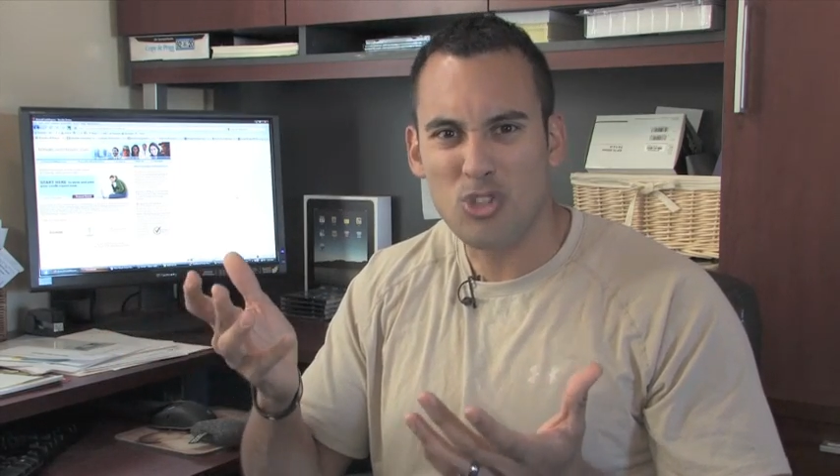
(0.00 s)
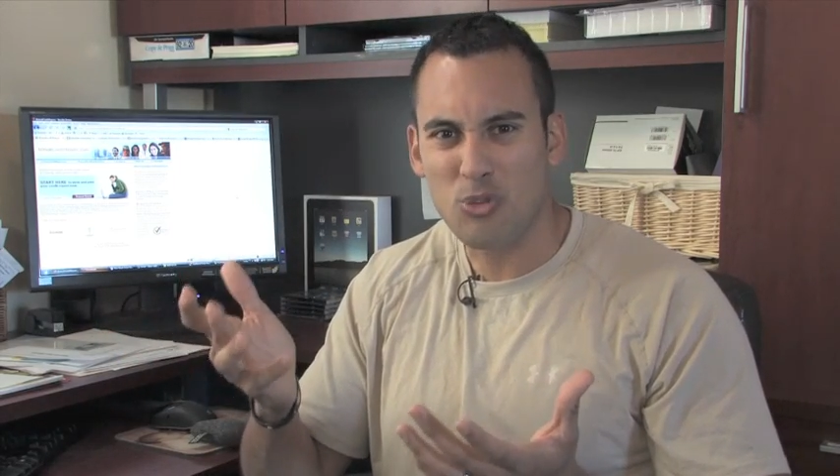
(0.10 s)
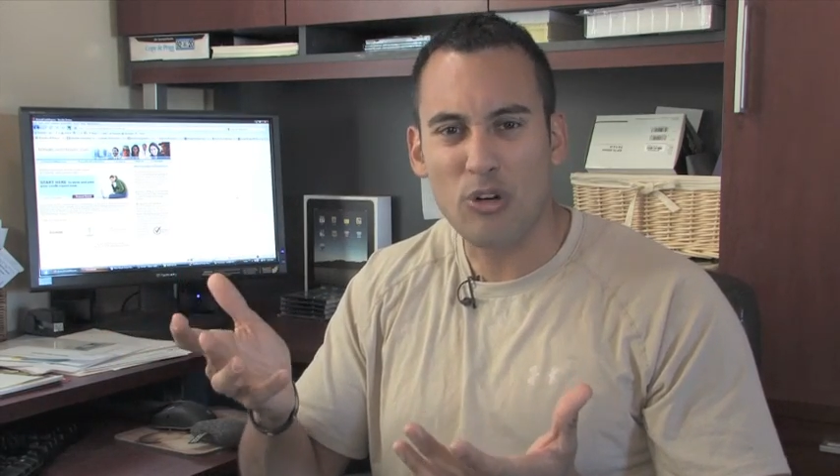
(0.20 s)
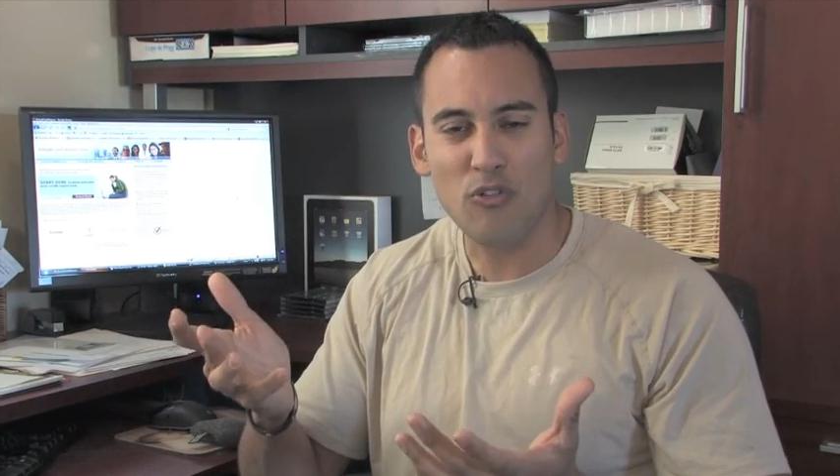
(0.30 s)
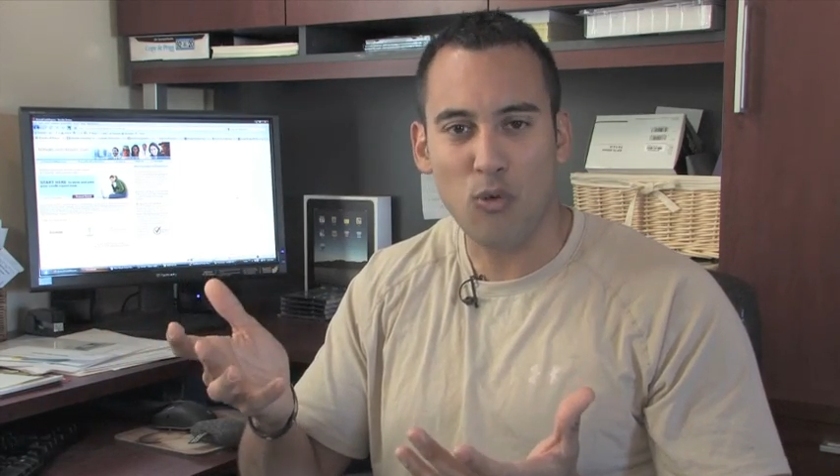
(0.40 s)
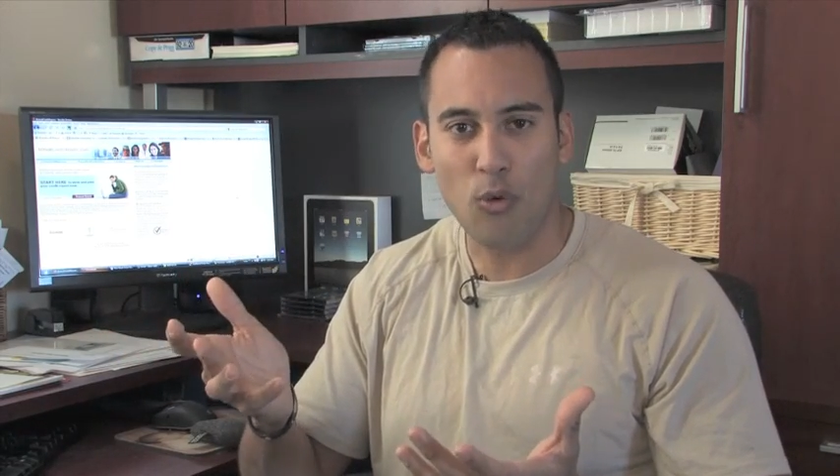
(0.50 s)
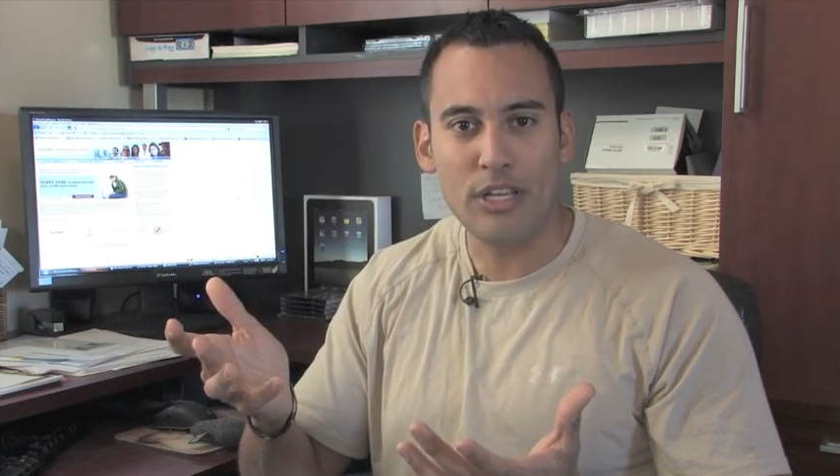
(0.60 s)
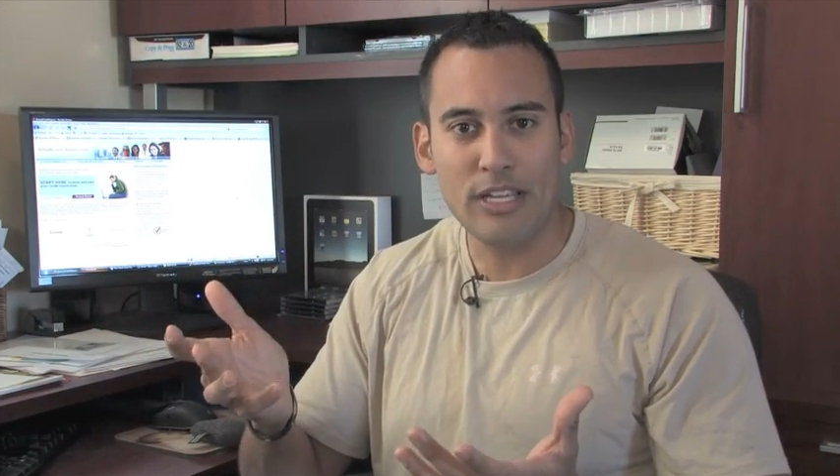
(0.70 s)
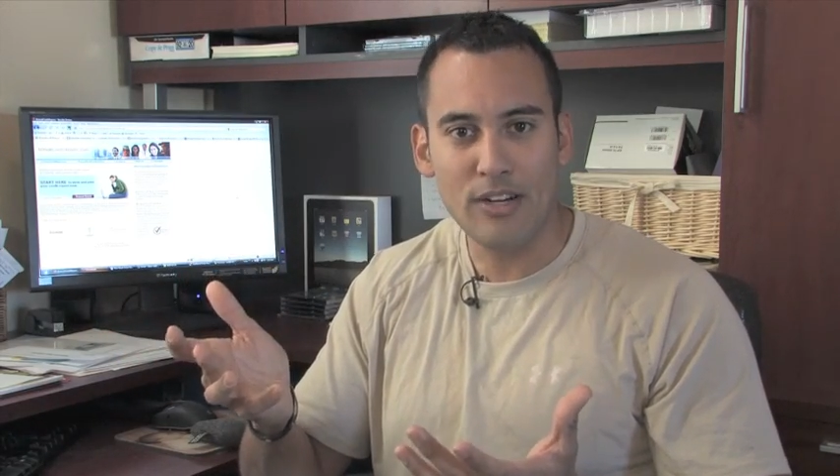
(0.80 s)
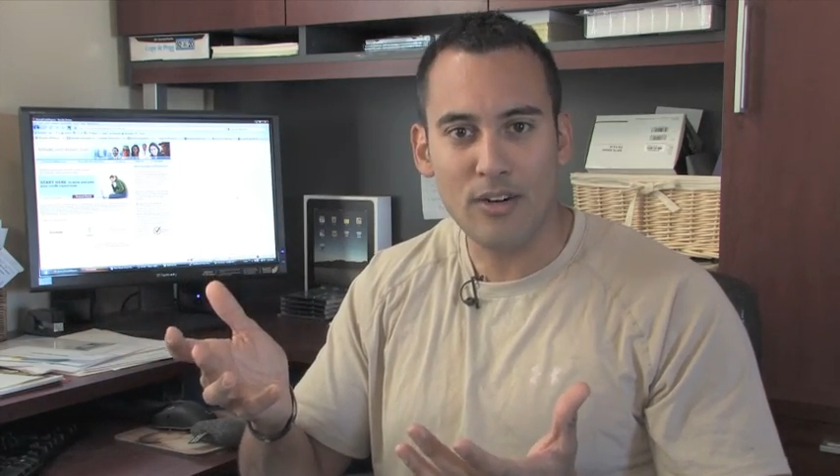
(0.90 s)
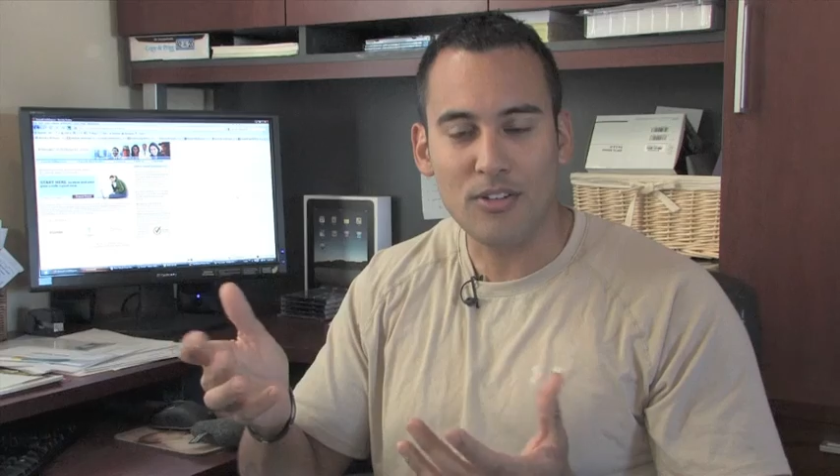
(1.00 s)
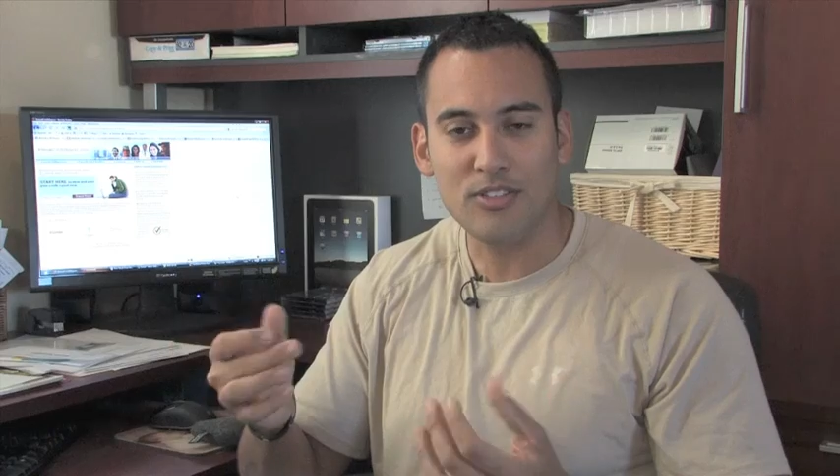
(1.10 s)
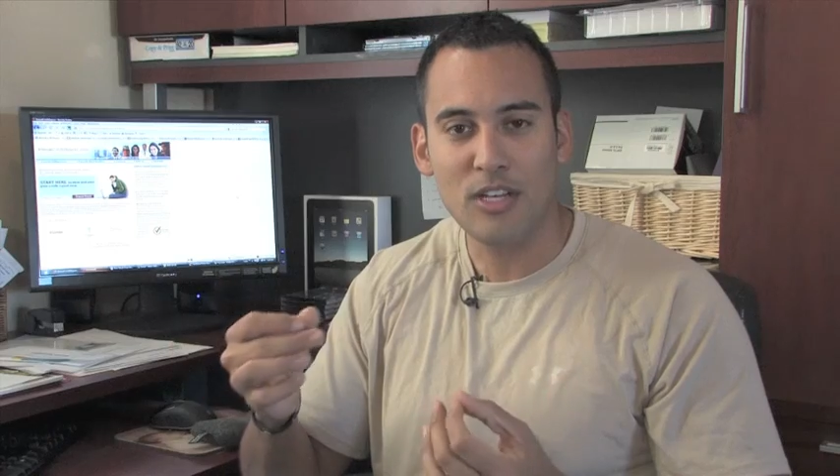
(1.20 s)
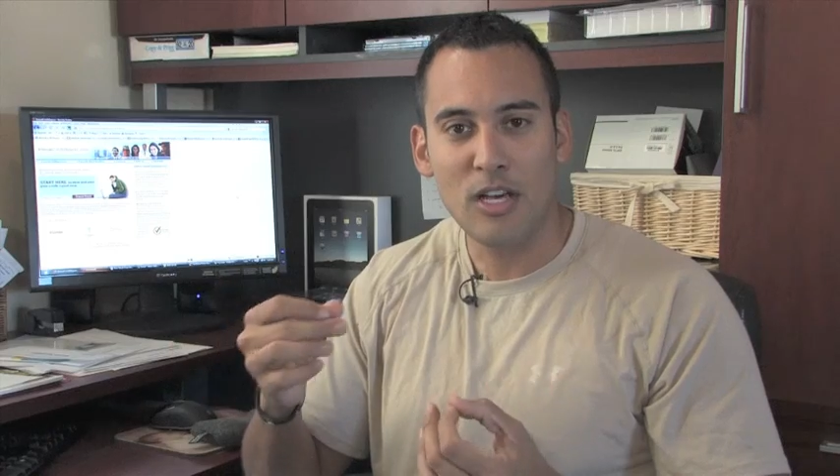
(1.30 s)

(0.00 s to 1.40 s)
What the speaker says: 3 or 4 years,